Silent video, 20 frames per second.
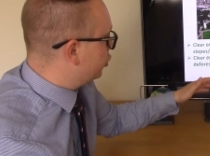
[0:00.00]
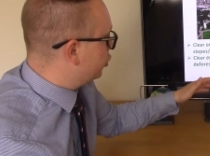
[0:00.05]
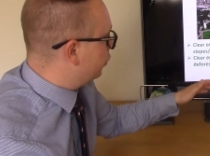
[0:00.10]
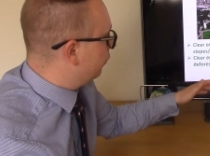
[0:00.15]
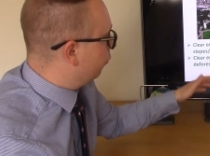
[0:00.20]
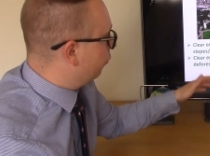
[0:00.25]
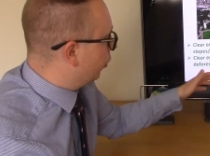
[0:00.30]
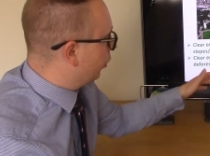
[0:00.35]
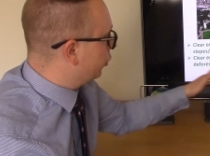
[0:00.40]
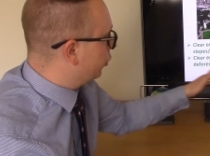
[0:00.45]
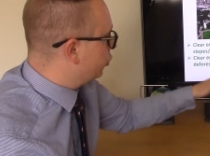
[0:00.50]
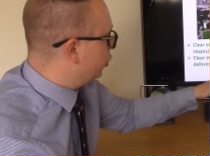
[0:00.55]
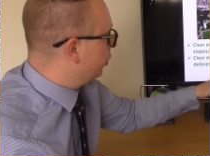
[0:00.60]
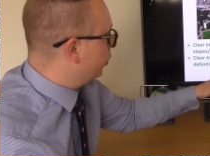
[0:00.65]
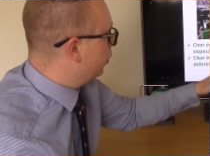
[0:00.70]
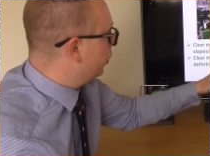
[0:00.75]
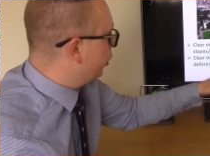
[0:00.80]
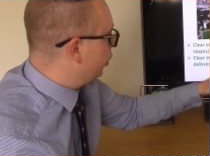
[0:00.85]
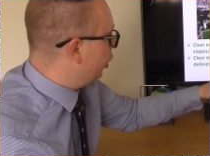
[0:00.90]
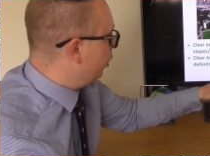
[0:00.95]
of one or two
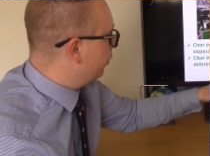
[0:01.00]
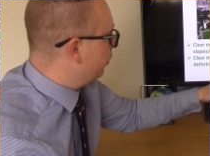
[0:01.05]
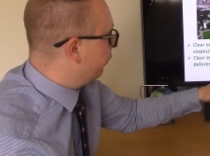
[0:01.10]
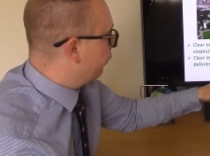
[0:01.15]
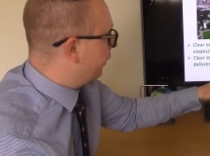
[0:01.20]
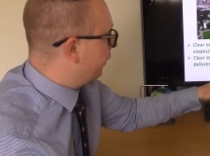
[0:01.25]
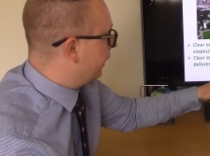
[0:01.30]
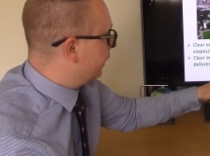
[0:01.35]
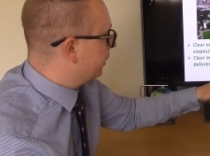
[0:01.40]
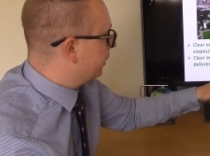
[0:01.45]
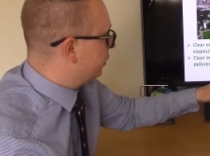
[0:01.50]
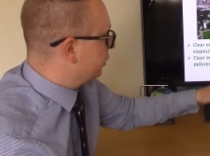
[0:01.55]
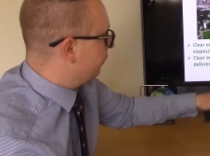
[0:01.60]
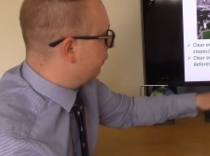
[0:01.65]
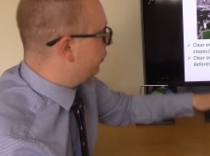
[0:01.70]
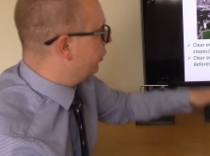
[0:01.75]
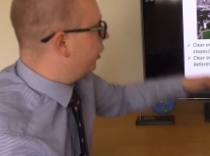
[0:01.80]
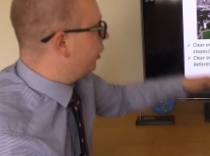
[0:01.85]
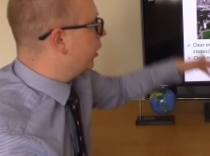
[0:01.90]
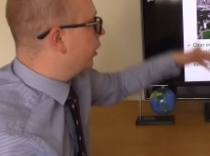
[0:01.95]
human factors. If
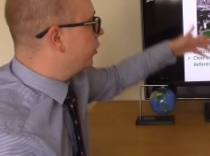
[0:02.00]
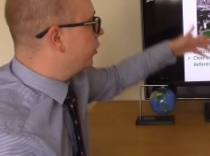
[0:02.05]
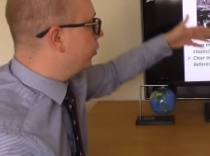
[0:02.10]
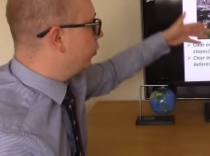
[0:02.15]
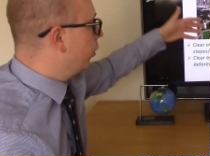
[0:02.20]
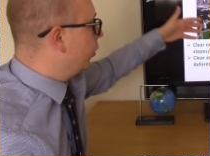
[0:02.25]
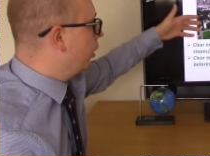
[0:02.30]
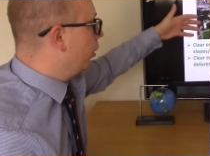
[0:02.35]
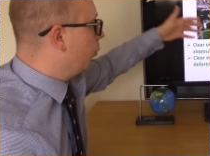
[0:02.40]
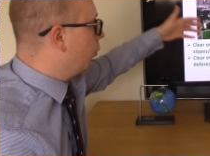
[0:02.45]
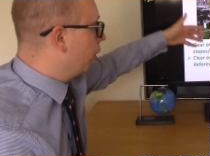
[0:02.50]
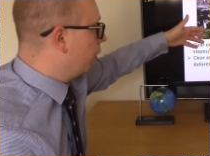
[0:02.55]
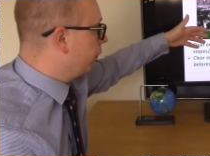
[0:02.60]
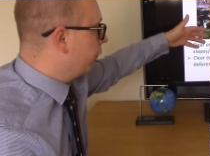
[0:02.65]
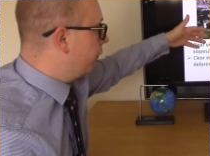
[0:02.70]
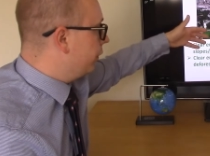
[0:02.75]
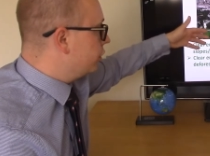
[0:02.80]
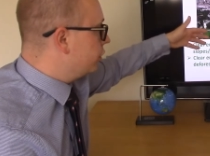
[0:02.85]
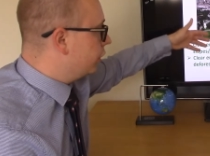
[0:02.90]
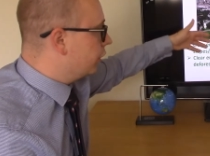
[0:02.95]
you're going to do one
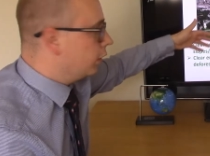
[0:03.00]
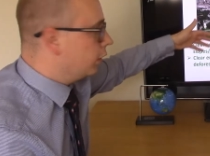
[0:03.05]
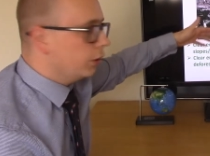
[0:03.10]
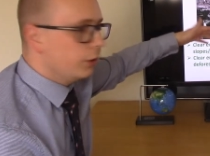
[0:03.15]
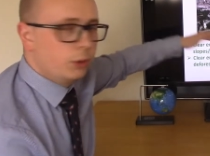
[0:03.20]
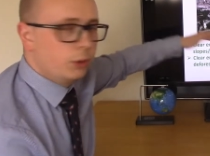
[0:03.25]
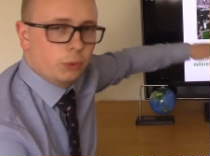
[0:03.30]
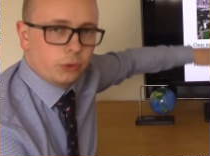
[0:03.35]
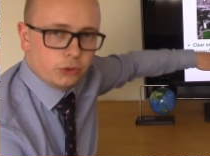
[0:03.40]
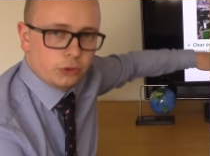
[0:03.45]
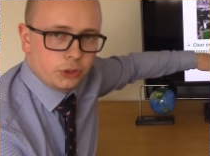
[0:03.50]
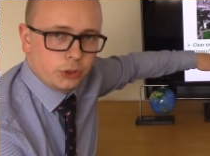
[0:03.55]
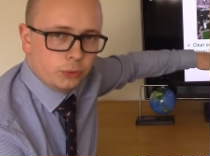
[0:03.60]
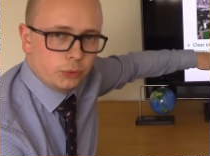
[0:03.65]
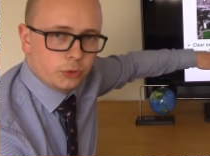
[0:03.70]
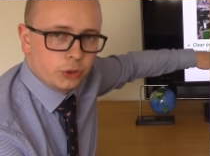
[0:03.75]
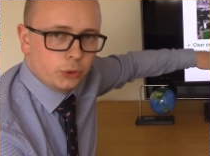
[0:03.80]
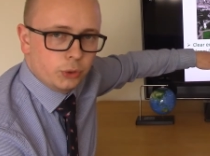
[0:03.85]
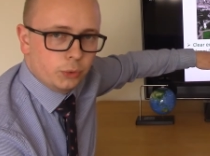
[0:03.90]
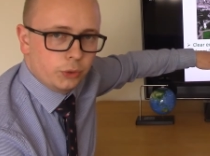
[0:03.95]
physical, you'd want to do
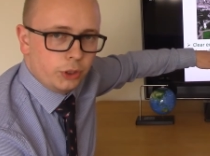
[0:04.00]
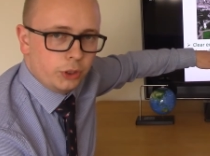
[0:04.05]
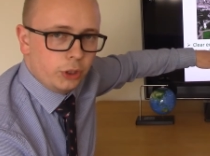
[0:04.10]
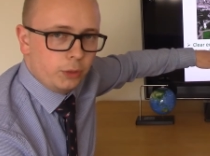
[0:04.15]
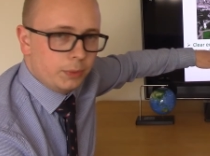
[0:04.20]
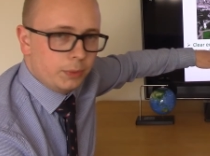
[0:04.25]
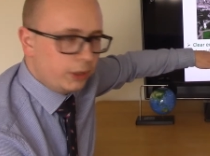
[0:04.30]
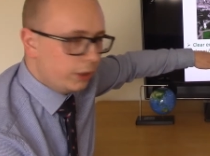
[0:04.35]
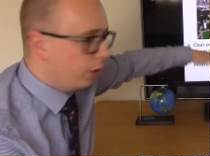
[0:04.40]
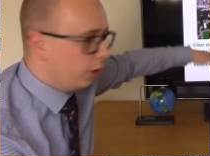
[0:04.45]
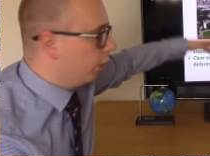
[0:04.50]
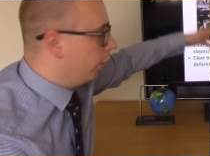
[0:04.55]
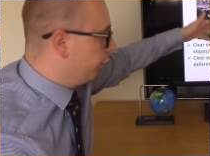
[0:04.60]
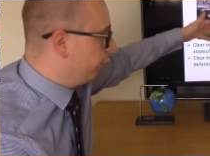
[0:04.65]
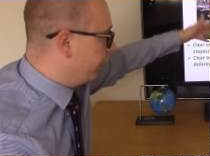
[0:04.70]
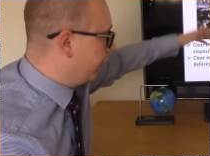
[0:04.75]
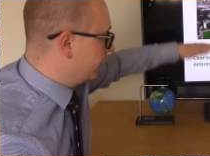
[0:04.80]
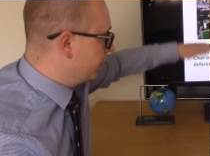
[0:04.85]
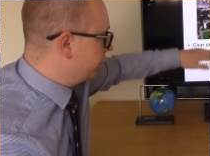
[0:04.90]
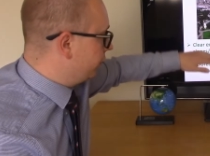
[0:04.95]
two human, or
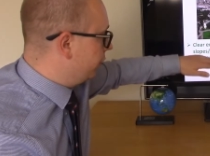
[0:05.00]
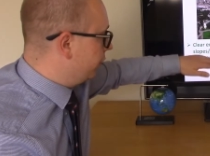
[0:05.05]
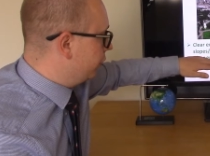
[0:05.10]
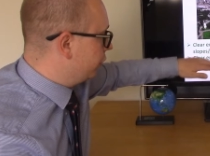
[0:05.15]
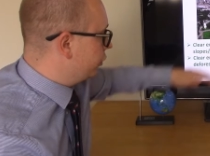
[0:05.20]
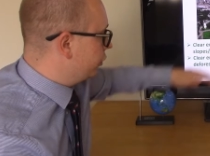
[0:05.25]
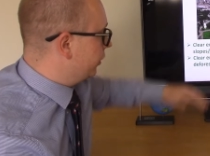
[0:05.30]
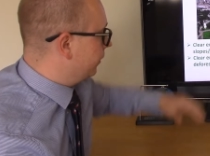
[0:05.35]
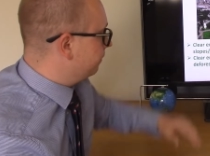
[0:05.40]
vice versa.